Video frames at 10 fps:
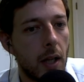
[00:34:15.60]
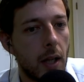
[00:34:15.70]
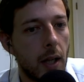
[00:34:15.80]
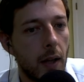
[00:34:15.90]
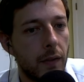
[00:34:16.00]

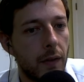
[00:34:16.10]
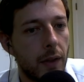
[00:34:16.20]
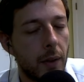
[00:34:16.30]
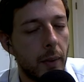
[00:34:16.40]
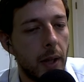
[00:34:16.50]

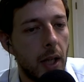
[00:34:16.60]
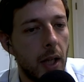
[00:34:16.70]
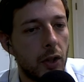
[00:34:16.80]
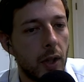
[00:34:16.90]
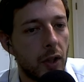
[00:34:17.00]

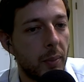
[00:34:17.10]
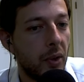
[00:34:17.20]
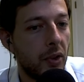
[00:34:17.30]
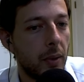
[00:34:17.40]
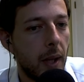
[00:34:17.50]
f3,
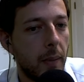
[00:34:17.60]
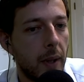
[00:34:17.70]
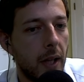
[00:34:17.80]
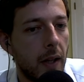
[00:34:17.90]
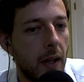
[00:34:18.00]
transposing
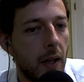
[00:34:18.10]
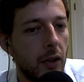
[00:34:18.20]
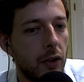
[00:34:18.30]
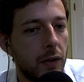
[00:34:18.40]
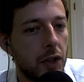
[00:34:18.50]
maybe.
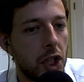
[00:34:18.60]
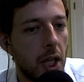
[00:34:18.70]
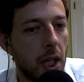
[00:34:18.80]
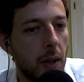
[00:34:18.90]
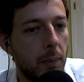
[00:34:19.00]
So if
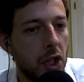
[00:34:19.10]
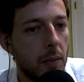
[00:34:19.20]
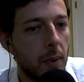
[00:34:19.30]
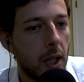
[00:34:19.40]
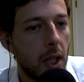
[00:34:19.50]
check,
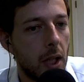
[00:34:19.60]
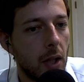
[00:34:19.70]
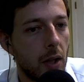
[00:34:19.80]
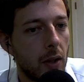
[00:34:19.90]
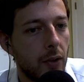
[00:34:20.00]
bishop
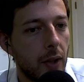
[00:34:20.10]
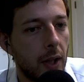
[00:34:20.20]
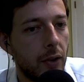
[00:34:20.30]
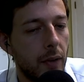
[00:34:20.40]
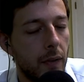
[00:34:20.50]
here, does that
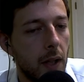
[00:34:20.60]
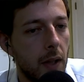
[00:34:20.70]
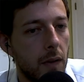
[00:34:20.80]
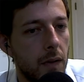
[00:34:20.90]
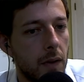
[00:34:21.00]

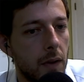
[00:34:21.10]
survive?